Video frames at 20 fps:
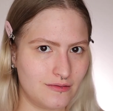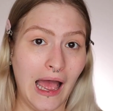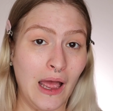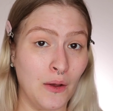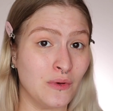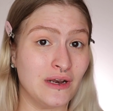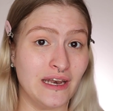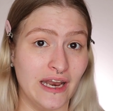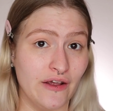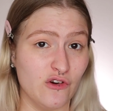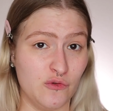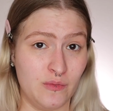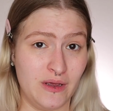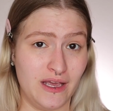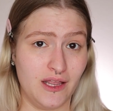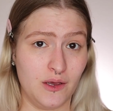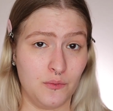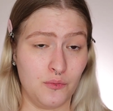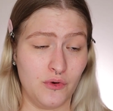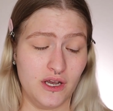I would never
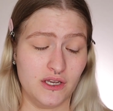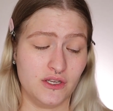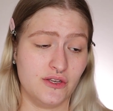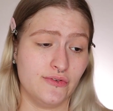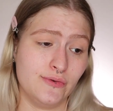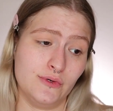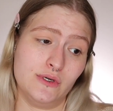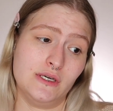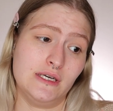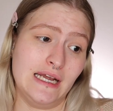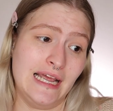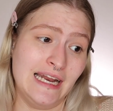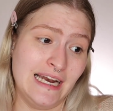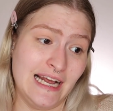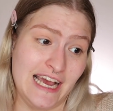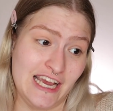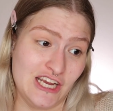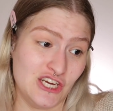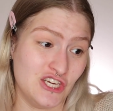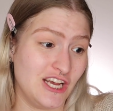pay that price for an
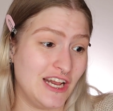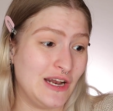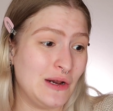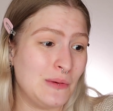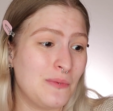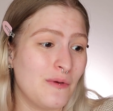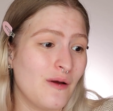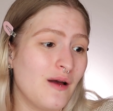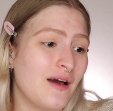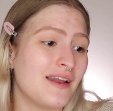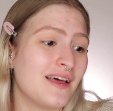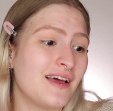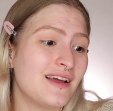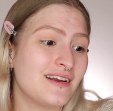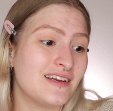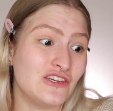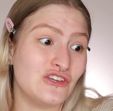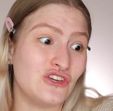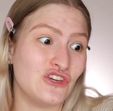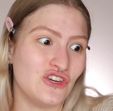eyeshadow
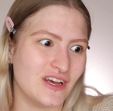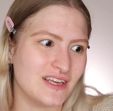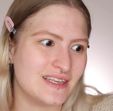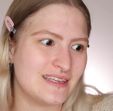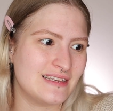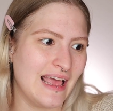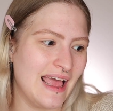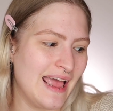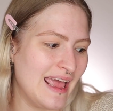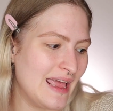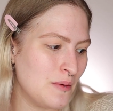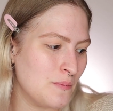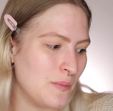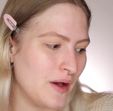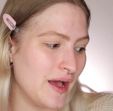product, just saying.